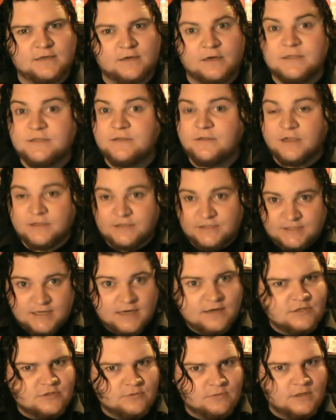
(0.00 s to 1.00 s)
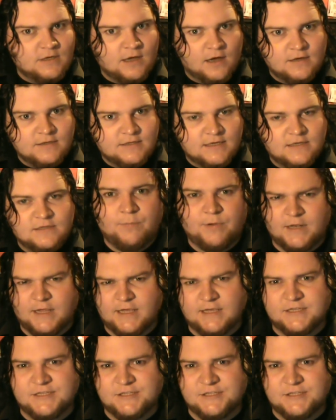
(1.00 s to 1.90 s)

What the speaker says: Not sexual content, but, like,